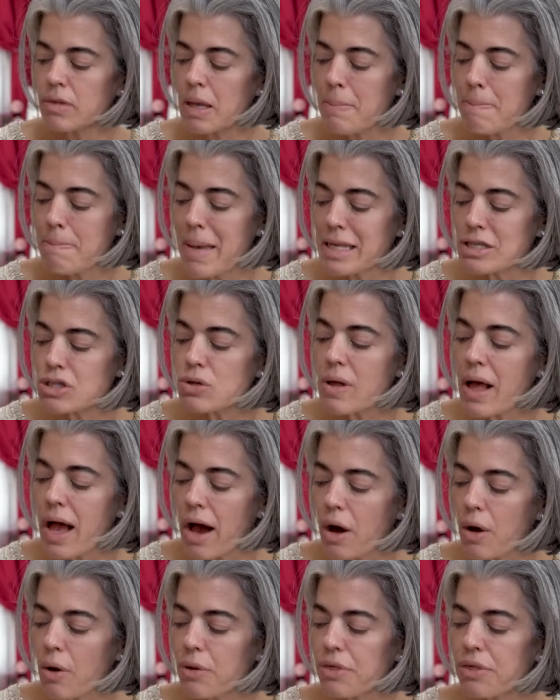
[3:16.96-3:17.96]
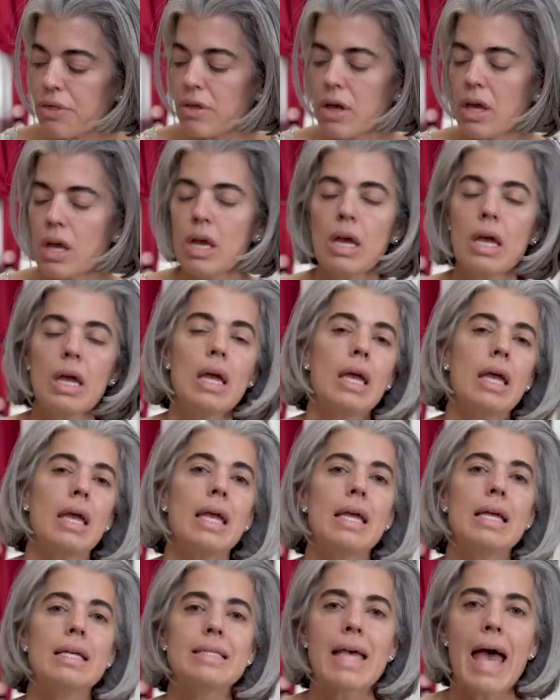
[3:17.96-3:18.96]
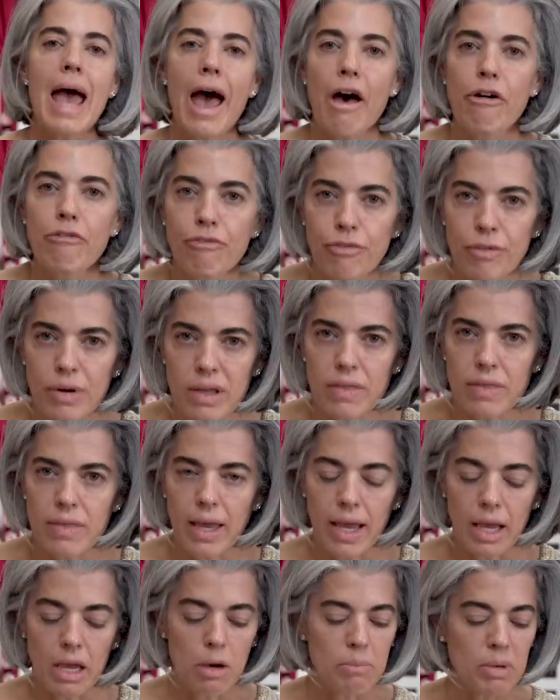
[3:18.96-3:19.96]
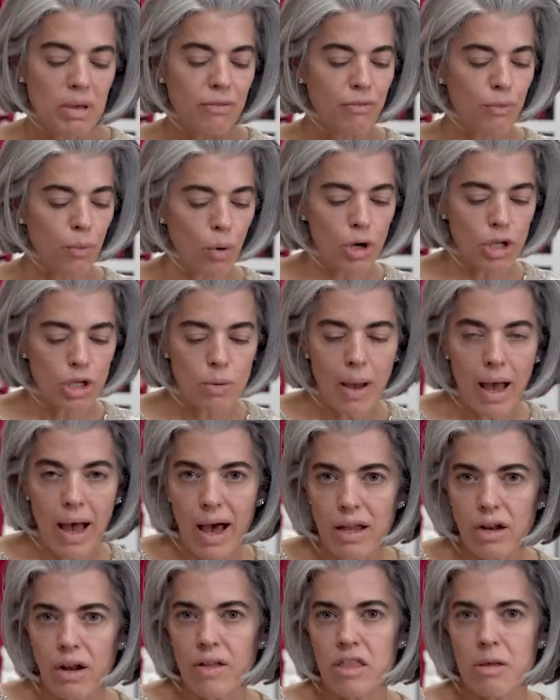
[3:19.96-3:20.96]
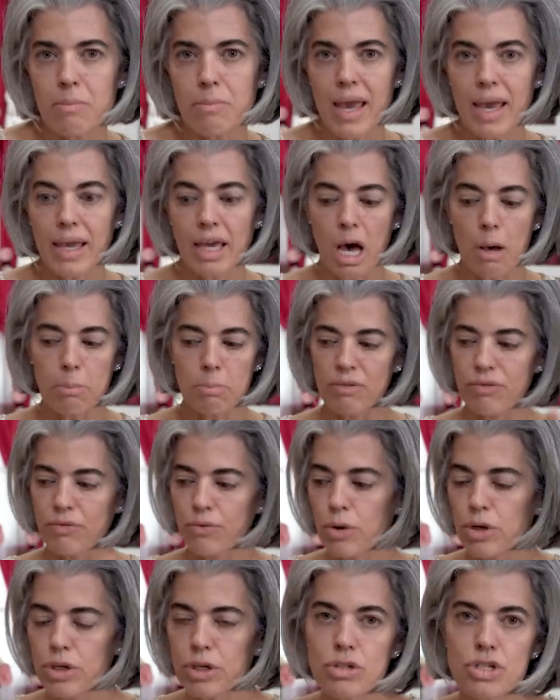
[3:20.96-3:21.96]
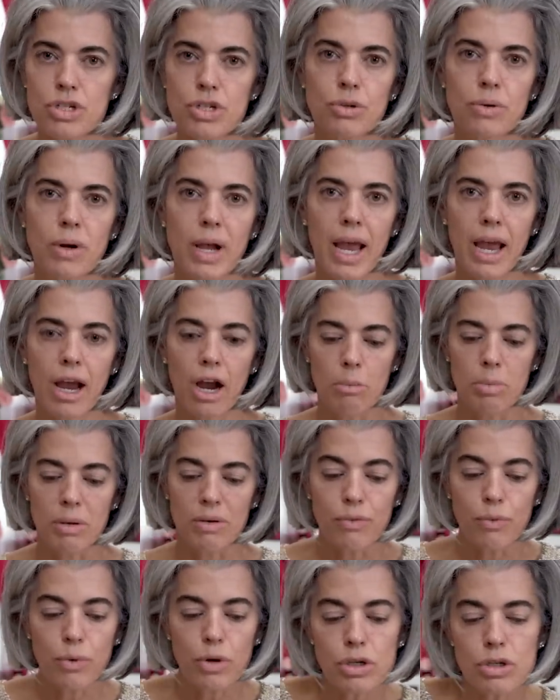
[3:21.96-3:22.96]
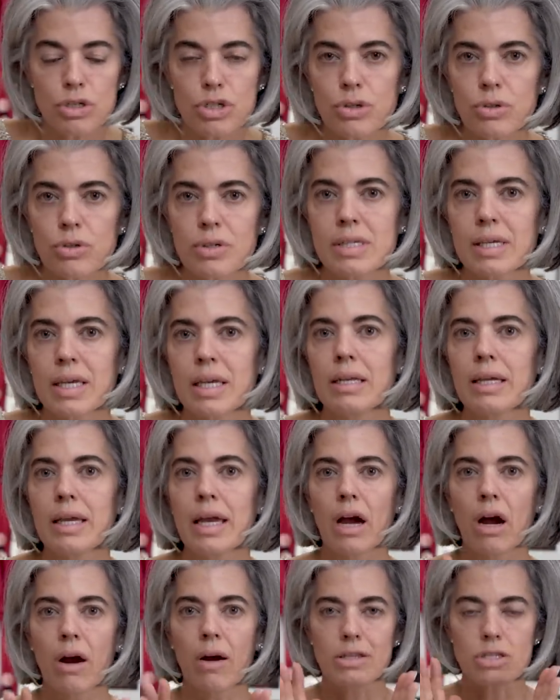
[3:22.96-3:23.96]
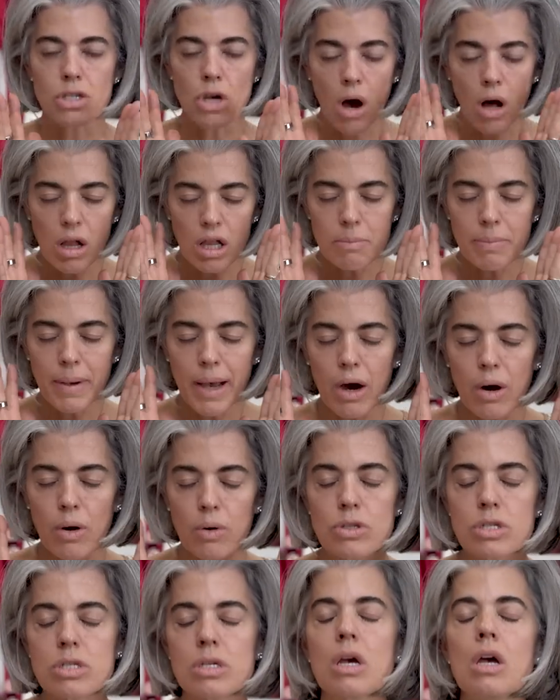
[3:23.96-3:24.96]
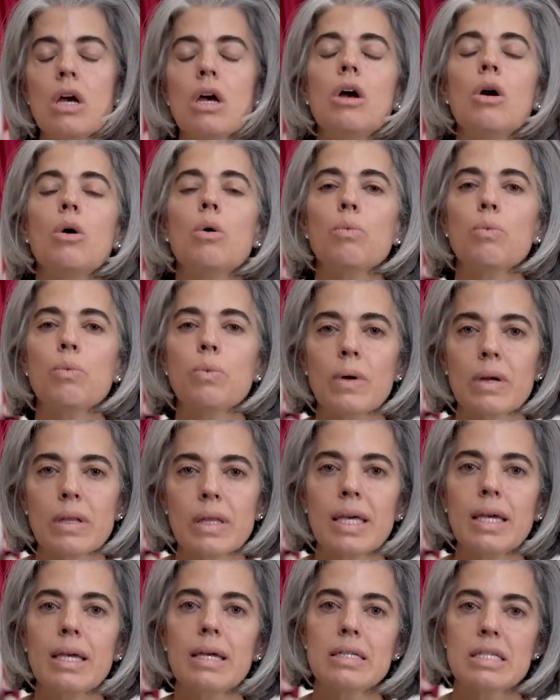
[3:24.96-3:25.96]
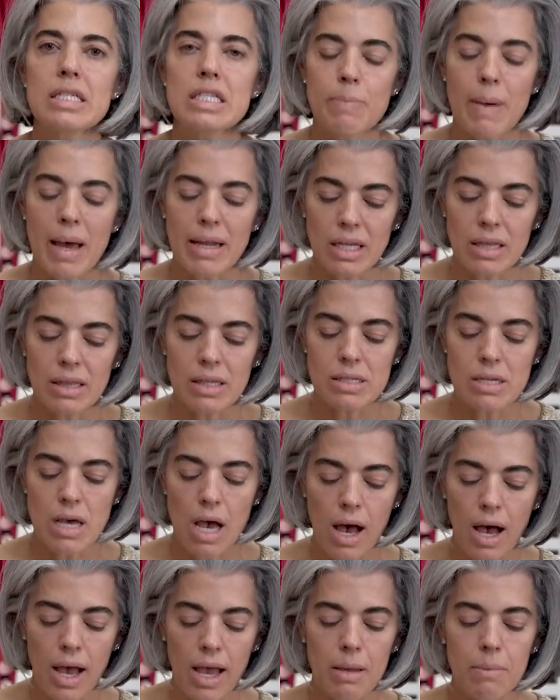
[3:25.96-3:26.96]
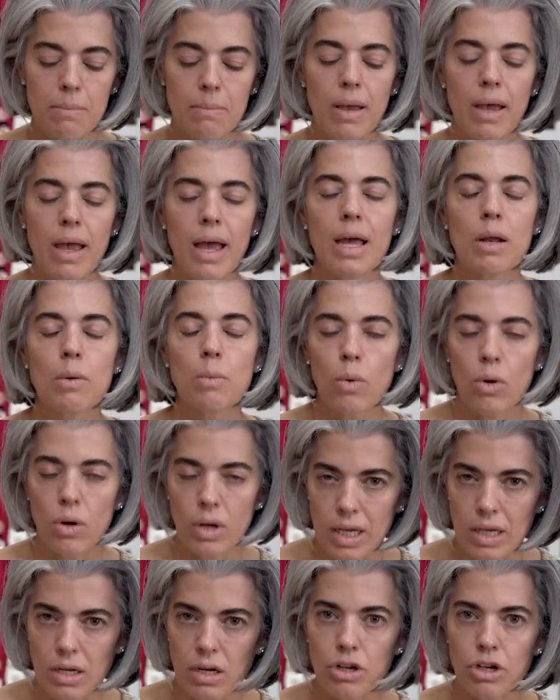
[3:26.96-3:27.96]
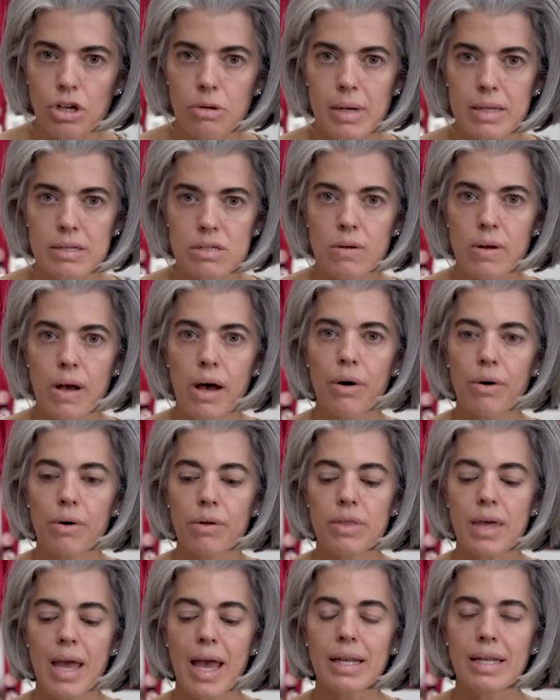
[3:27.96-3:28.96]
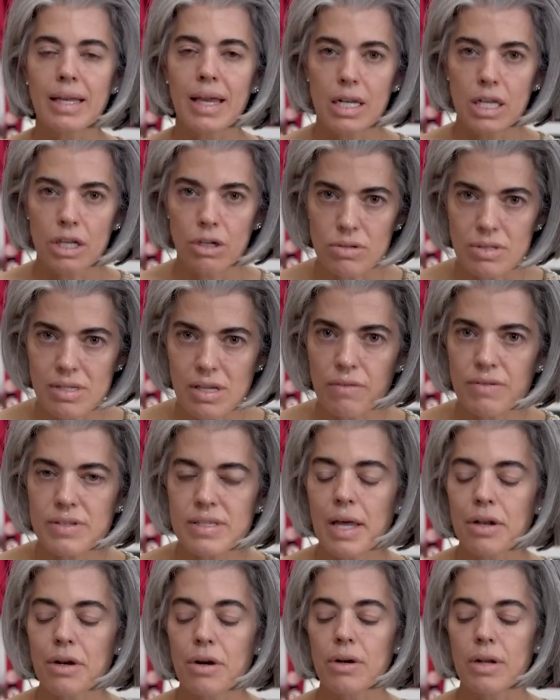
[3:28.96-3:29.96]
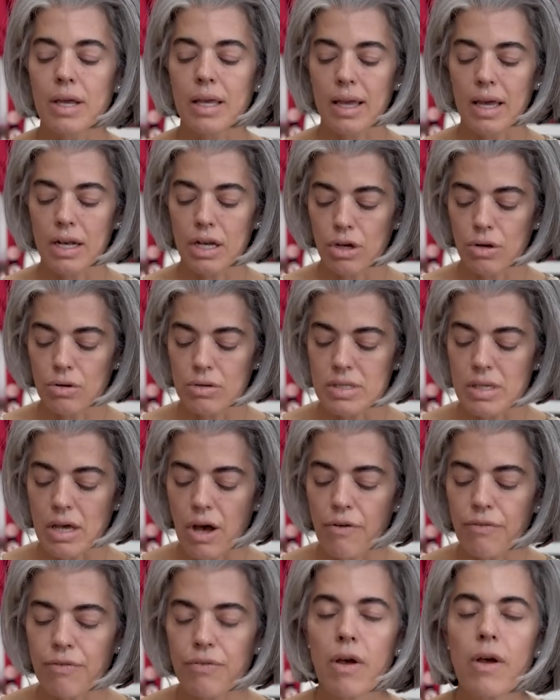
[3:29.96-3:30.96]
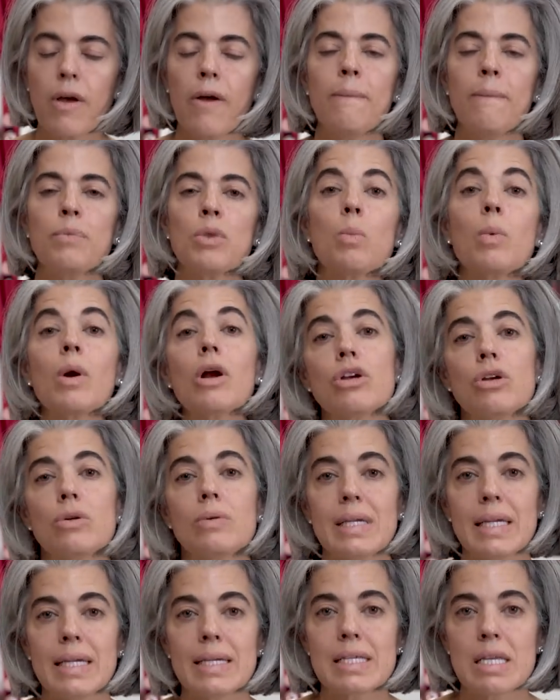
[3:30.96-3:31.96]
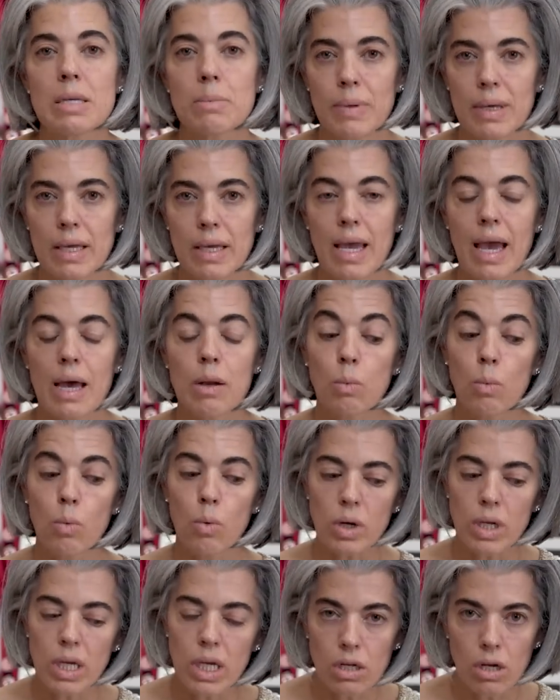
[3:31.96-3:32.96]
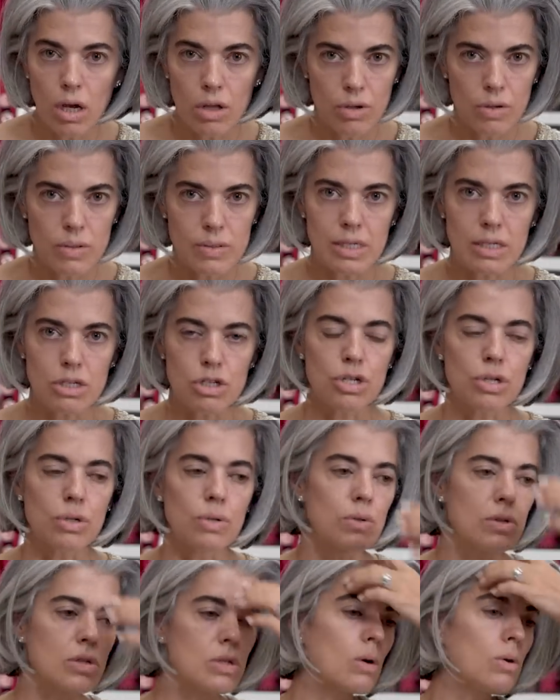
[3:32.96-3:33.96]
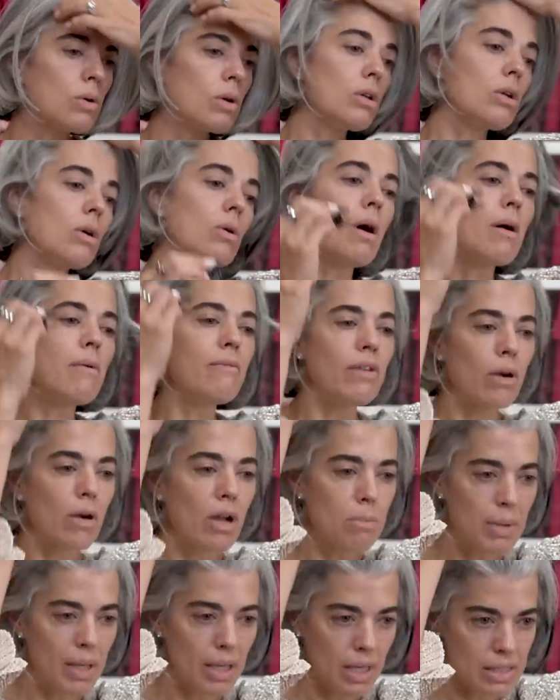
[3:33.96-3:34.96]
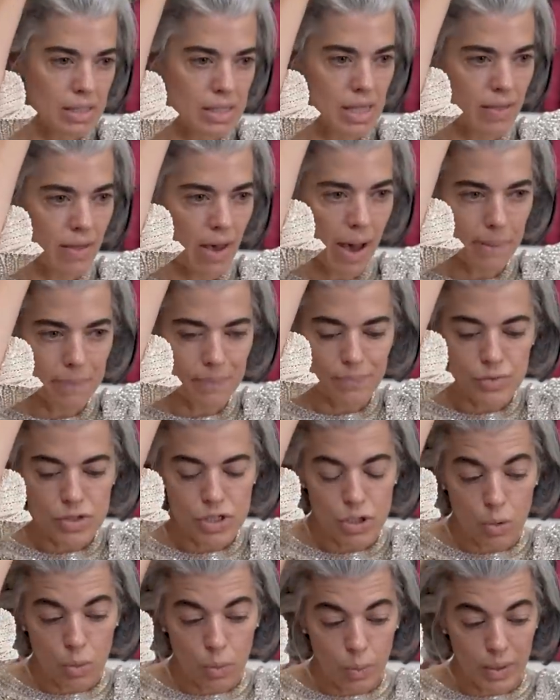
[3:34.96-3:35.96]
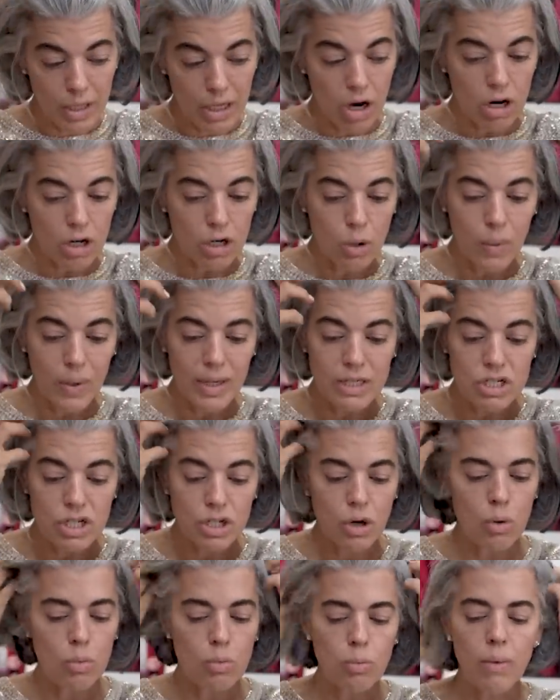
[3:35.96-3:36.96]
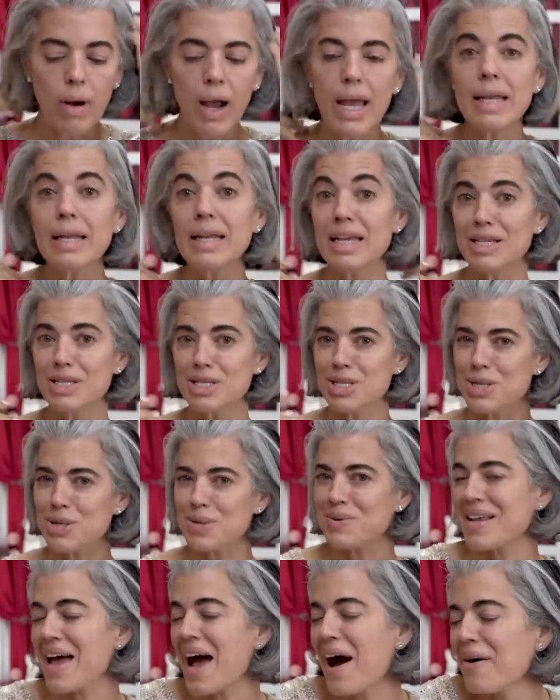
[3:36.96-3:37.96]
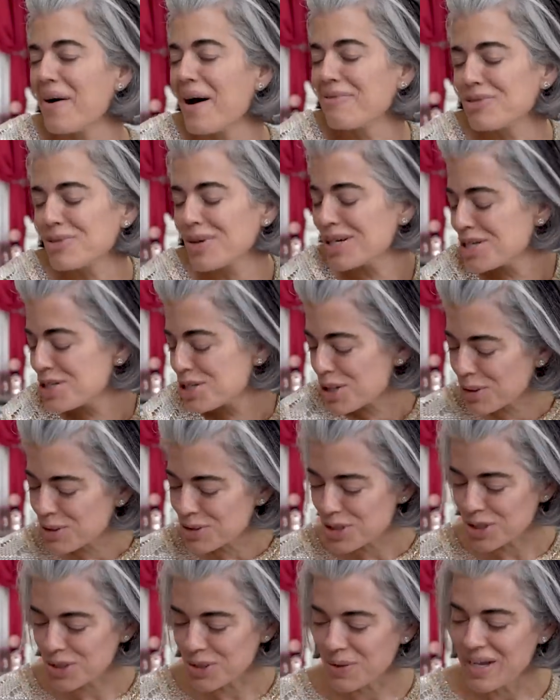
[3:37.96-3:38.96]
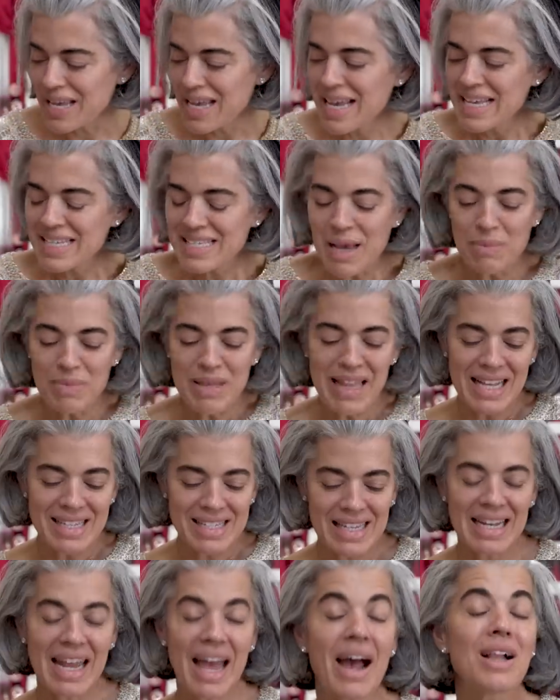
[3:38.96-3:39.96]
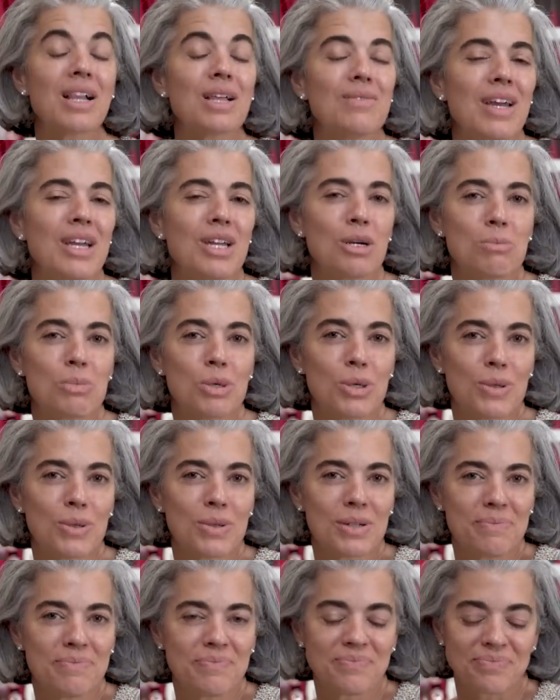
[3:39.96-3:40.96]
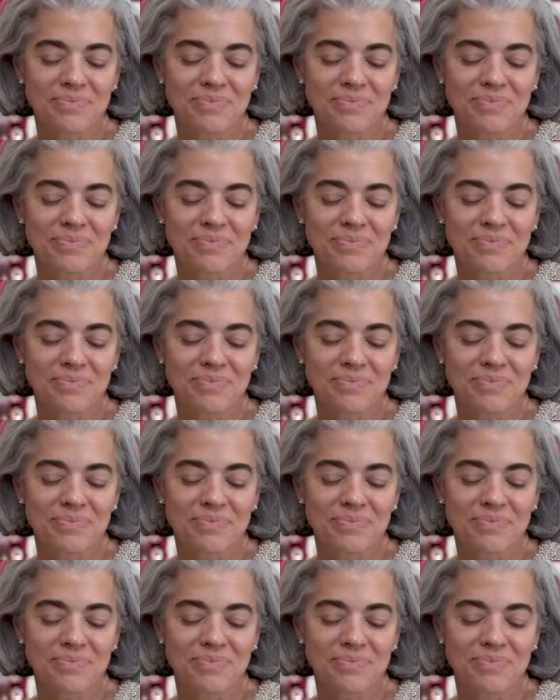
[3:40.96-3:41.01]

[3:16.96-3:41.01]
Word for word: Mental health is everything. Before you add on the makeup, before you do your hair, before you do your skincare, it's all about really spending the time and working on your mental health and getting yourself centered and getting yourself where you need to be and working on those issues. So you know I'm very big into that. So we are going to go right into now, after I showed you something that's going to elevate your mood,